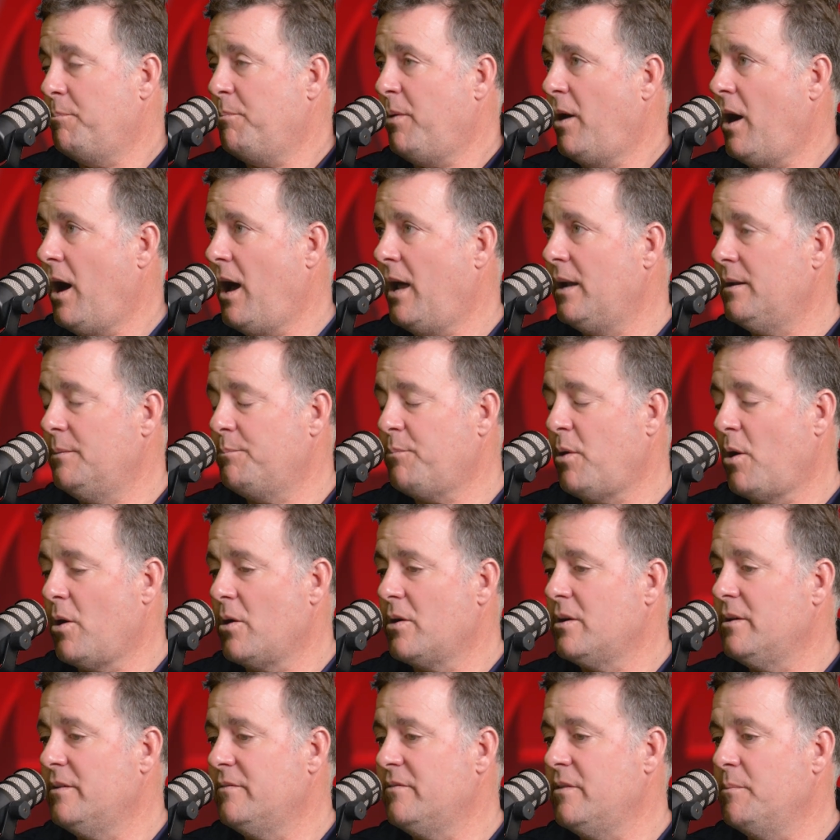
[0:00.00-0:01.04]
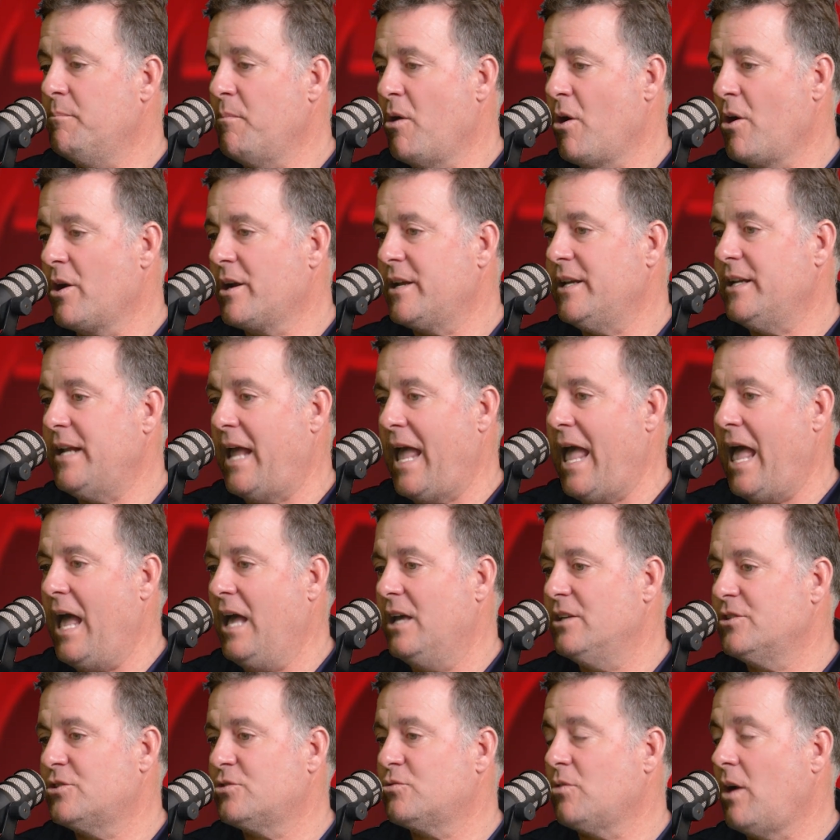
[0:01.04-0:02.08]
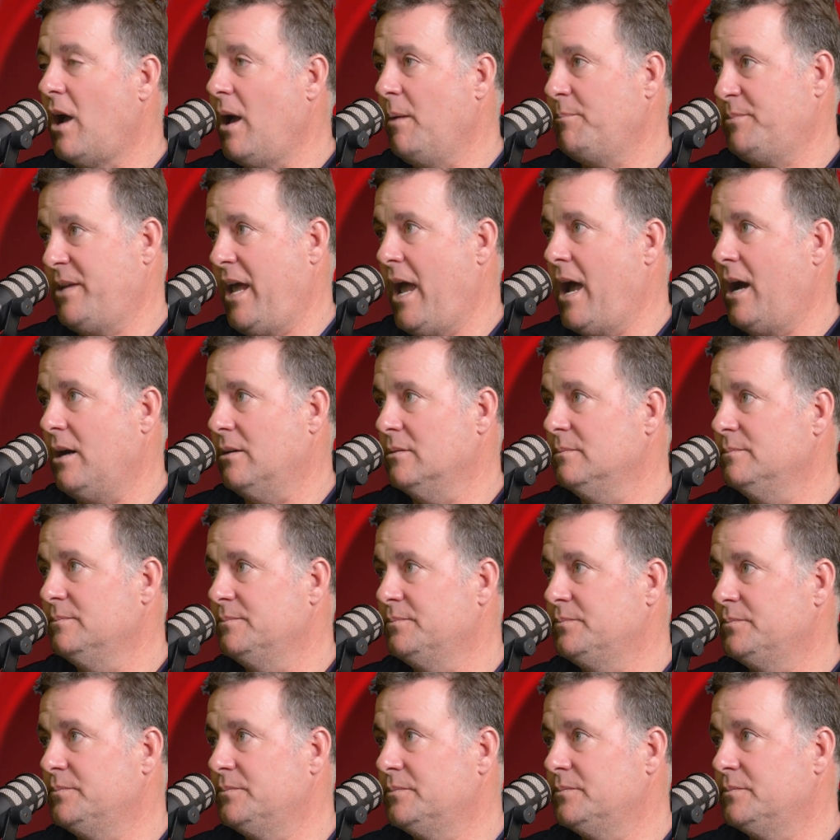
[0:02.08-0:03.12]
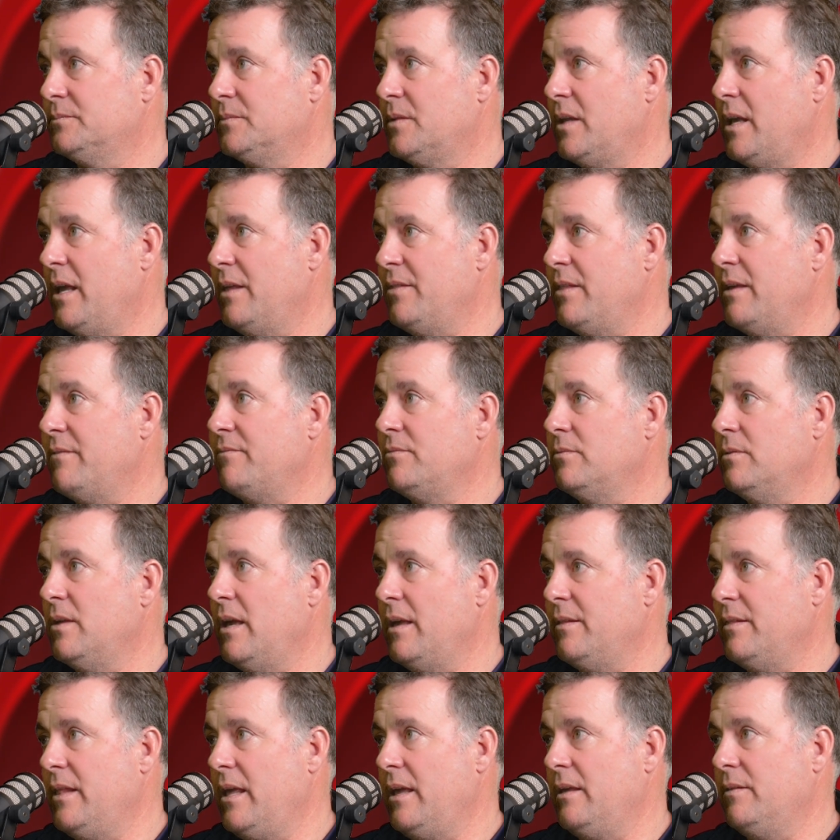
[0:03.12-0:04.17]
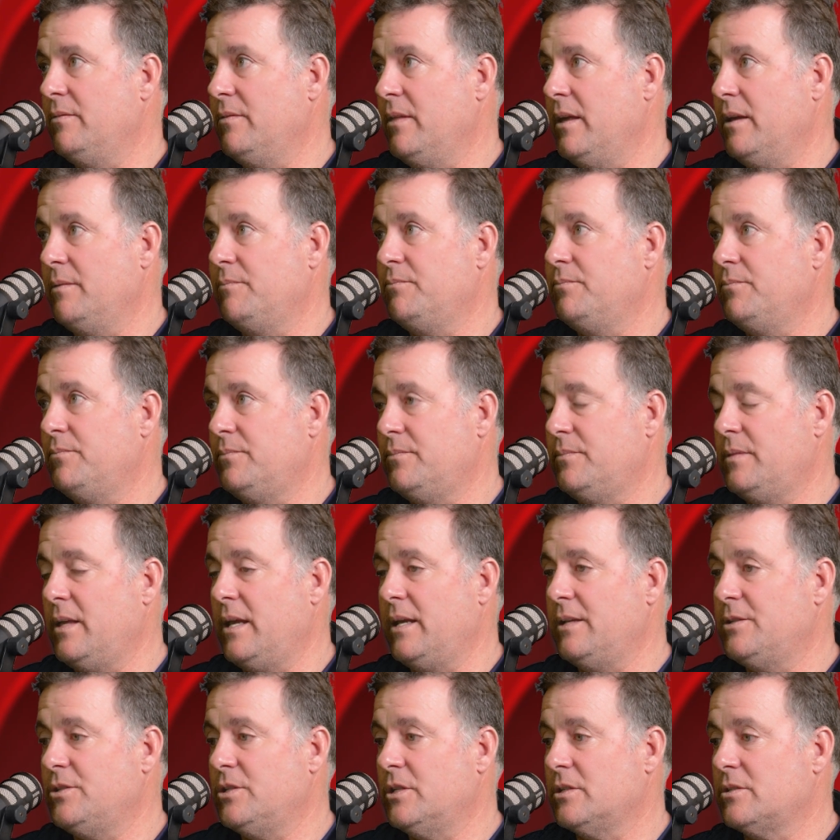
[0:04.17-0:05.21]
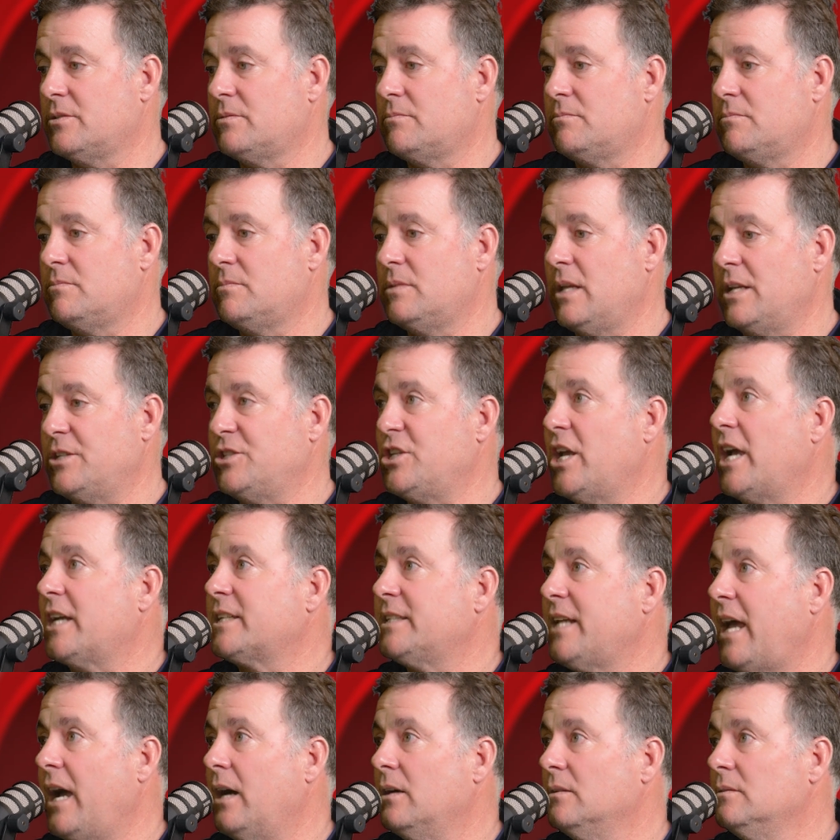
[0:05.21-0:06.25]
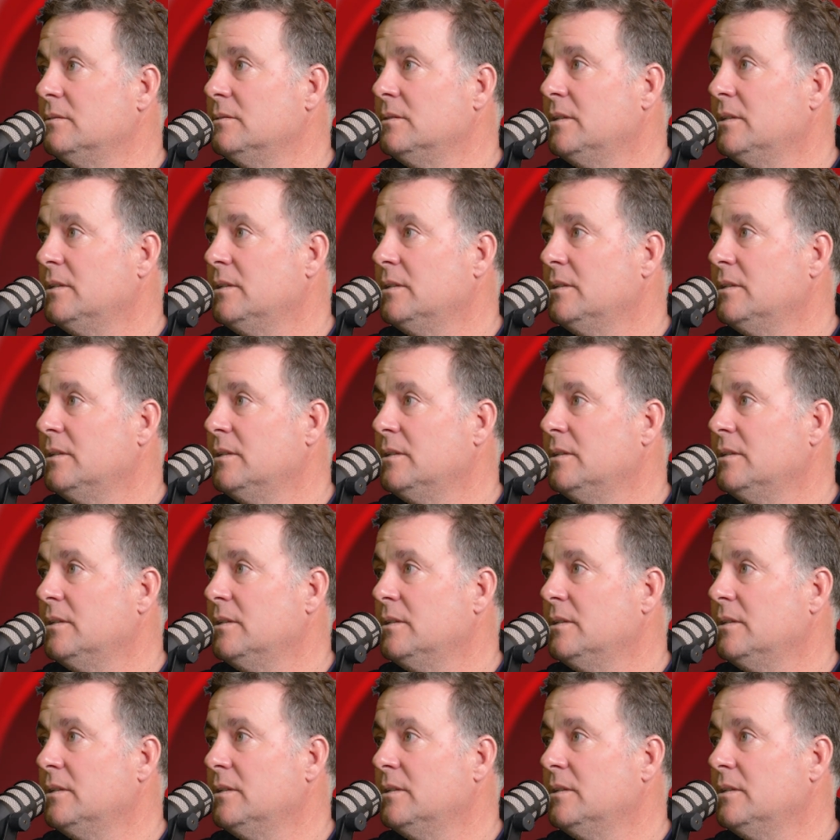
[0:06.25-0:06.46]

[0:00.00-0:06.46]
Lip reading: Part of the market has dropped out, and they checked out.